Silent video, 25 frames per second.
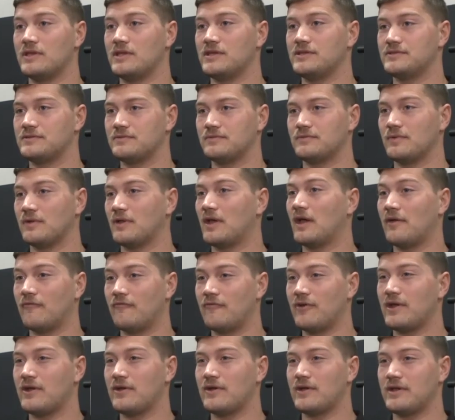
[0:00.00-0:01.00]
he's a
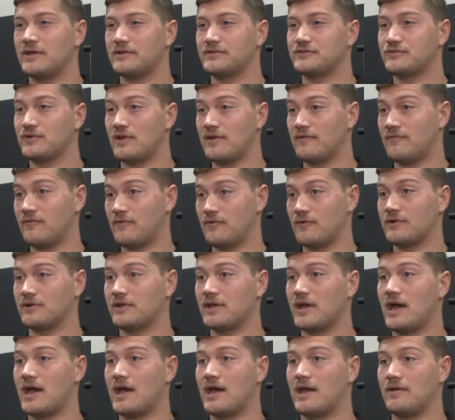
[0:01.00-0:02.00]
very straightforward
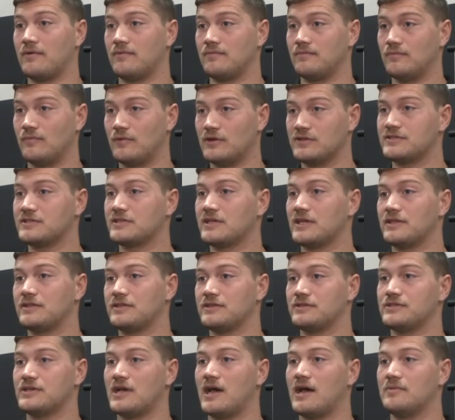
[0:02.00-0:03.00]
guy. Wants to get
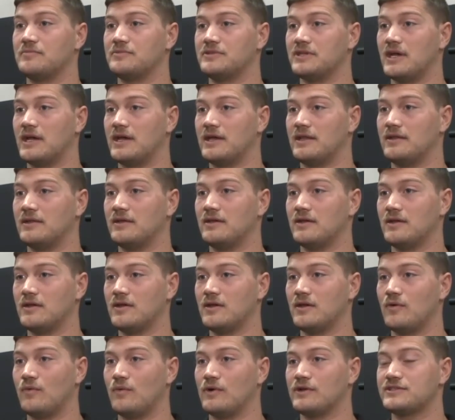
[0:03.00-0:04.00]
the job done.
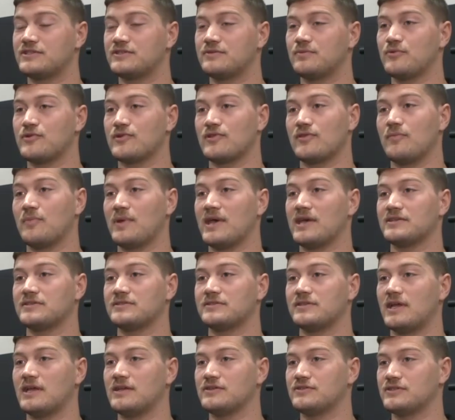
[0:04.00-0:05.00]
Wants to bring the
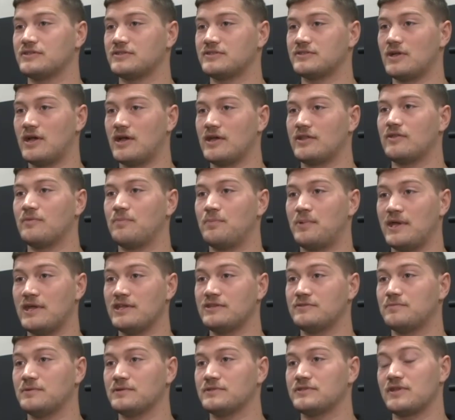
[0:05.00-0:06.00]
best, not just on the
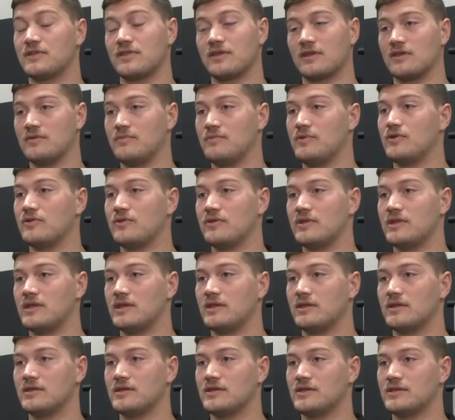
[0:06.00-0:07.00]
pitch, but to the
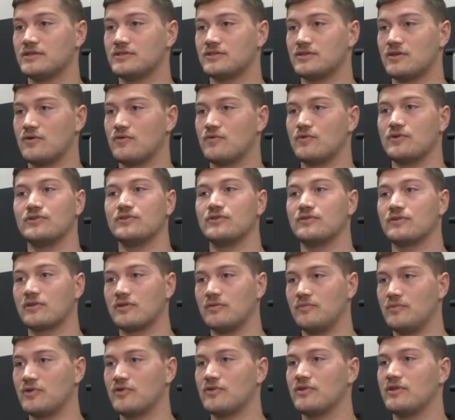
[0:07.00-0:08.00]
community. So we're doing
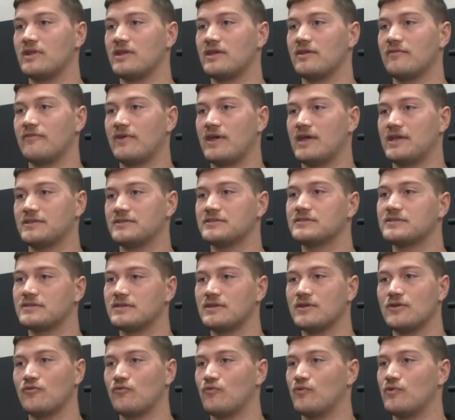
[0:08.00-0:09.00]
community events.
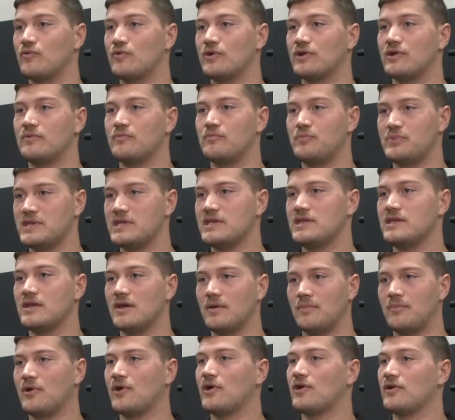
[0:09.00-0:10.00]
We want to be
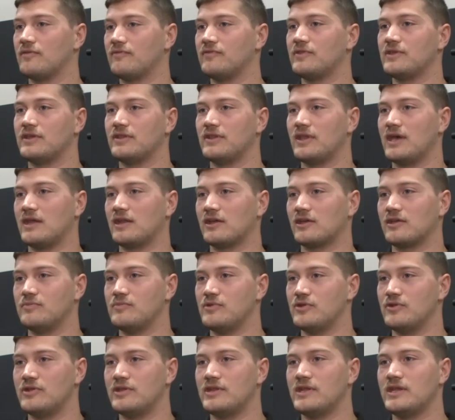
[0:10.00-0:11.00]
a part of the Atlanta
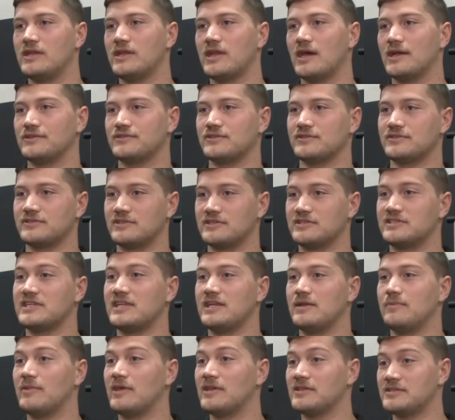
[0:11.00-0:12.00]
community, not just a
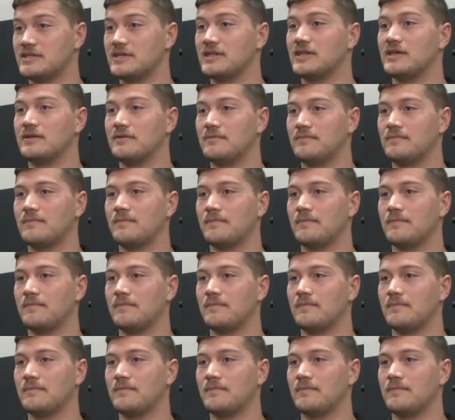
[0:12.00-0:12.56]
team that's in it.